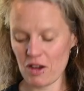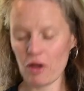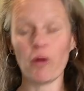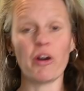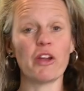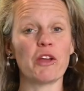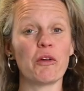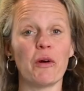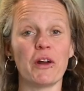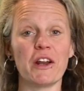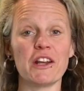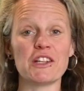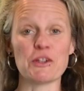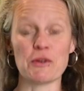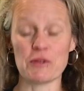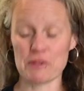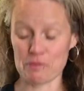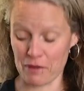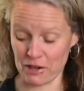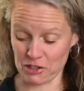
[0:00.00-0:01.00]
What you want to
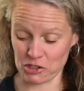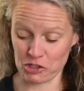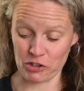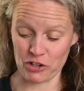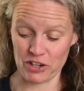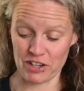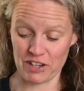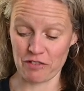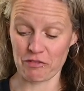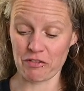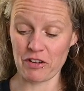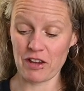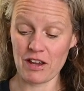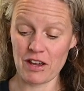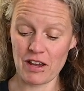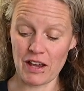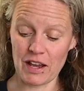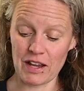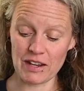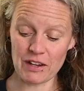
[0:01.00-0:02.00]
do is make sure you give
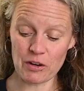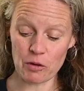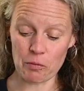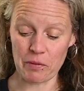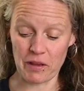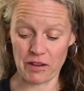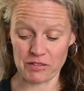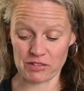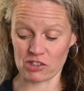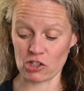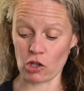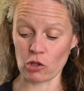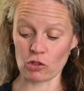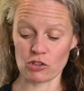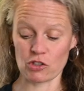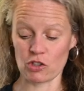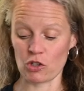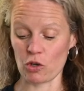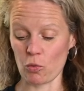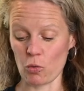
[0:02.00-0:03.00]
a little bit of
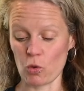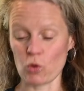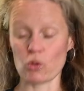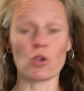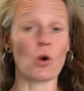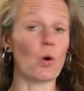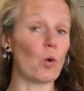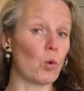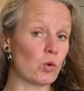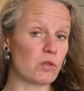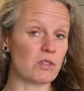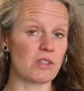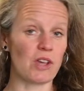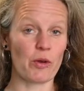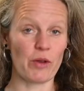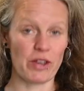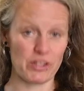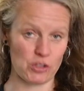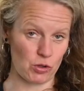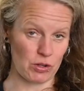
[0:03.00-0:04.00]
salt to your water also
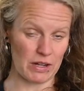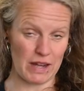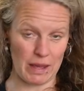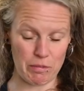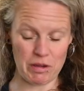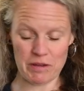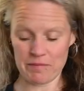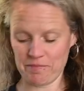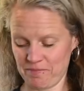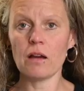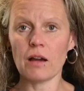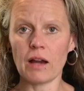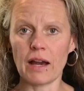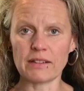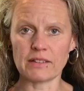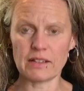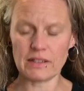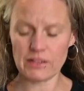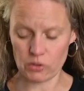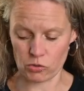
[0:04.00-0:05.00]
as your lemon,
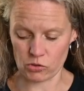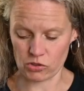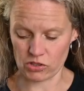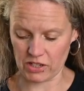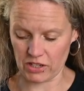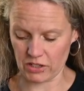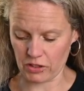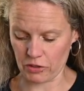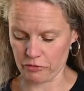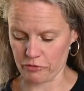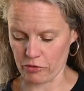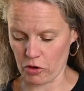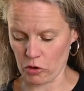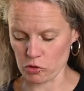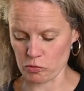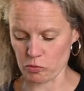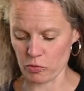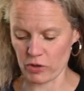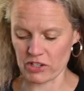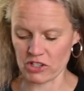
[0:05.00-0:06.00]
and a little stick of
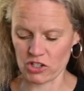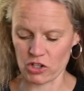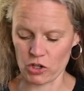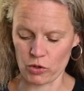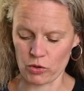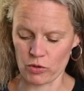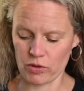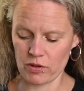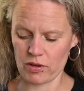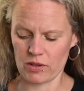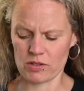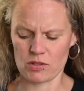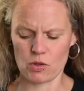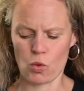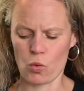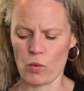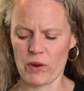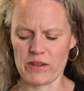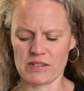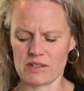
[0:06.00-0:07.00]
rosemary too is
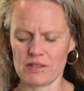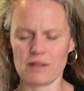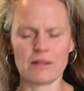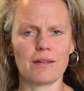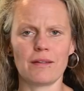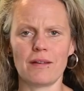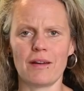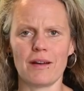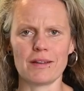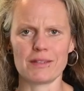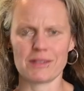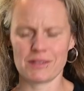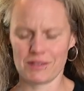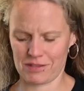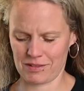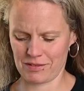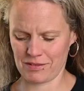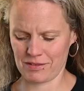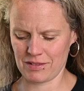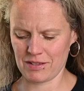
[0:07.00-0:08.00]
always
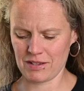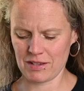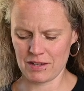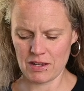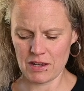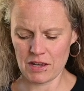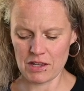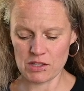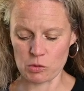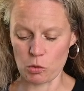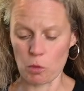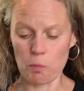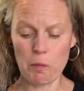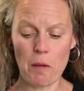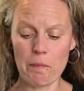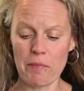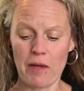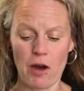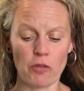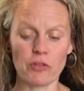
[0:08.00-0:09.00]
nice. So we'll
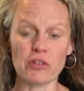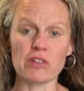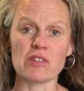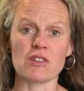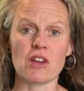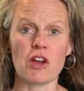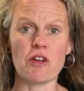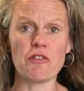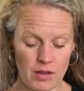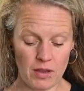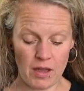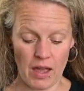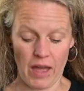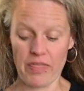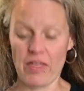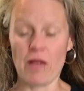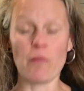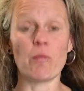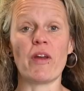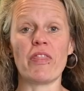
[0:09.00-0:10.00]
pop that on the stove,
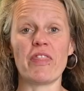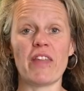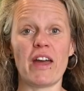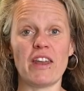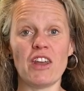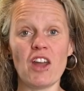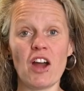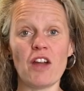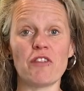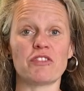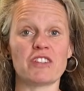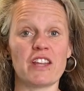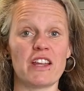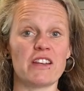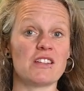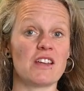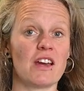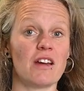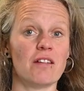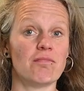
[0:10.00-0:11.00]
and then when they're knife
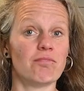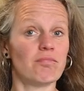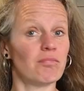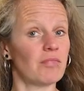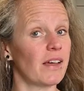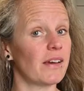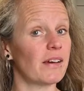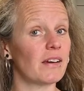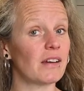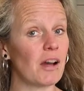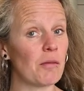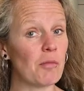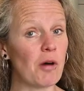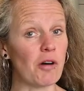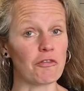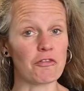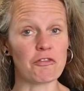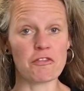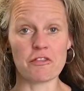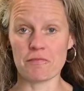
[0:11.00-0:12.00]
tender, they can come
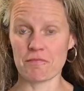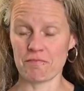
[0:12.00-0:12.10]
off.